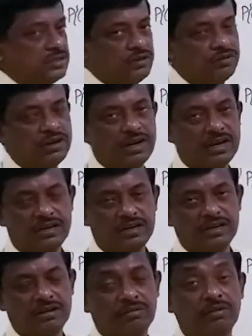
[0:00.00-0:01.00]
you can write
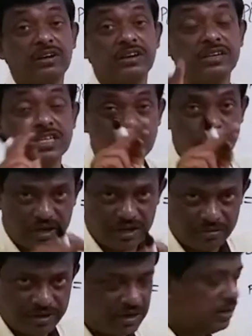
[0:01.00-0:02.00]
for disjoint
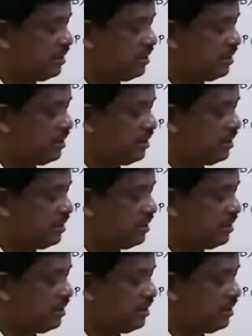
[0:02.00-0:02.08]
event.